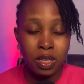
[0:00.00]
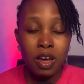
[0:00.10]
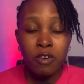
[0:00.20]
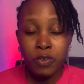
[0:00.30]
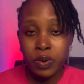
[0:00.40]

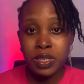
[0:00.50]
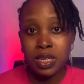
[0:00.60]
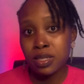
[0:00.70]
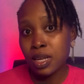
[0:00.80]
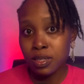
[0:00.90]
For instance,
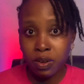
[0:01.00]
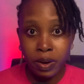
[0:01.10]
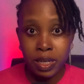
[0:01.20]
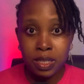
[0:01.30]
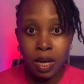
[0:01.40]
as a
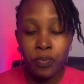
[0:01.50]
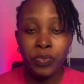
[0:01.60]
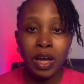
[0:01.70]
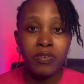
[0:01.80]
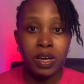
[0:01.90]
writer, I
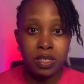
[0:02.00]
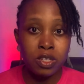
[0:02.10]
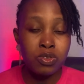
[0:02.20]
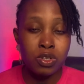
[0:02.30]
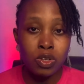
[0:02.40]
have access to
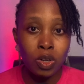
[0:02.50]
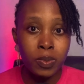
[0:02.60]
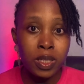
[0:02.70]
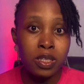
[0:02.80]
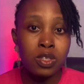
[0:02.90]
these
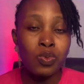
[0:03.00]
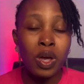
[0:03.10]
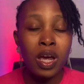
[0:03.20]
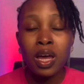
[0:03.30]
communities where